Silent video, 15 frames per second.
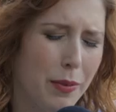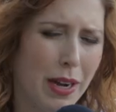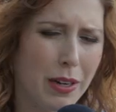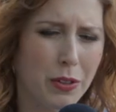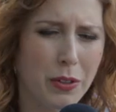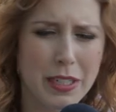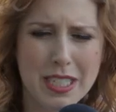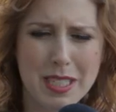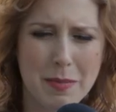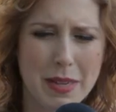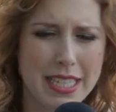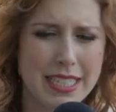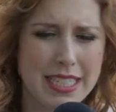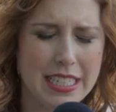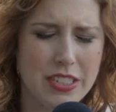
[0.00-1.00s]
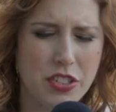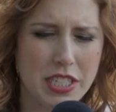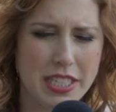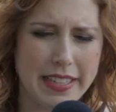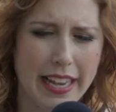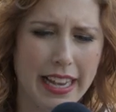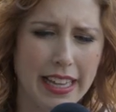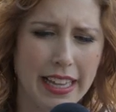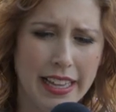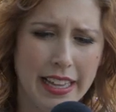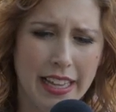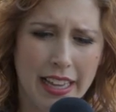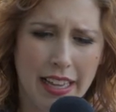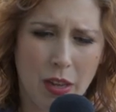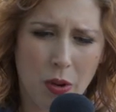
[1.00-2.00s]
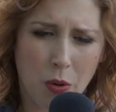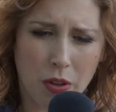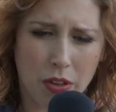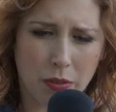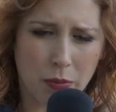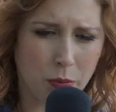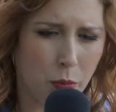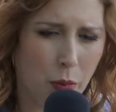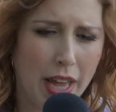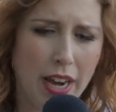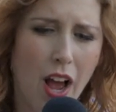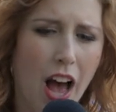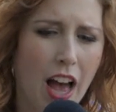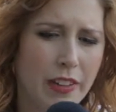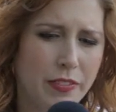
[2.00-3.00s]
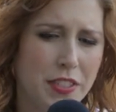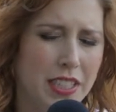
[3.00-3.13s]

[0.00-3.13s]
around Christmas, he just like went off